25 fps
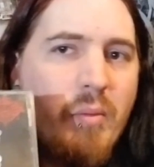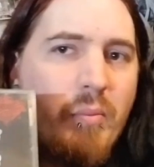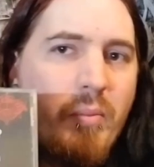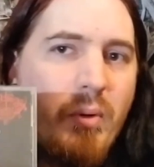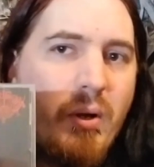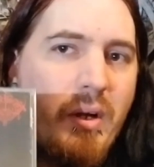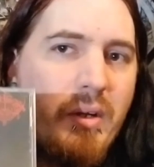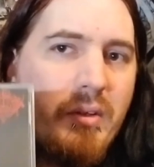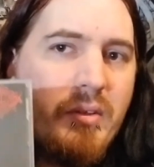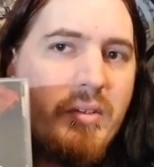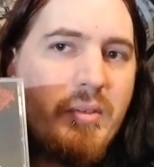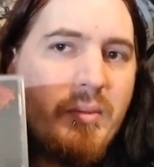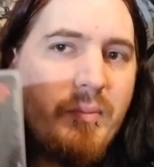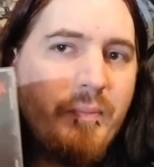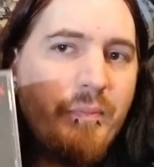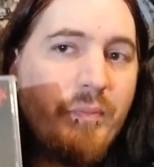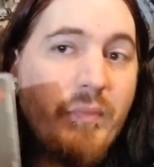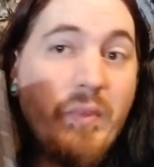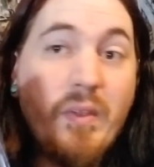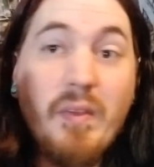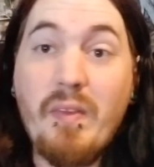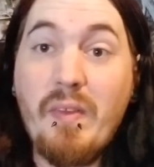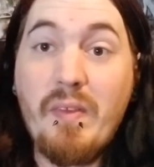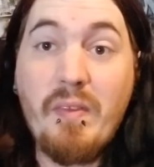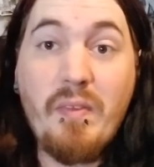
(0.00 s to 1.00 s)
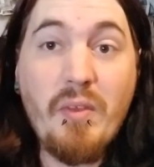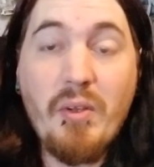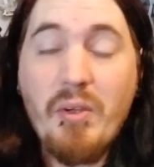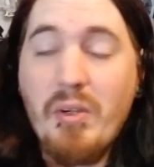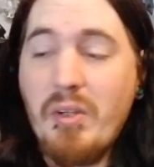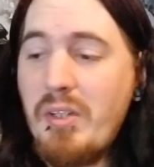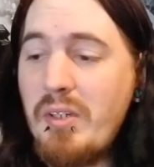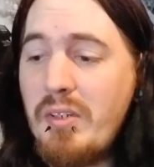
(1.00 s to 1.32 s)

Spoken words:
but they're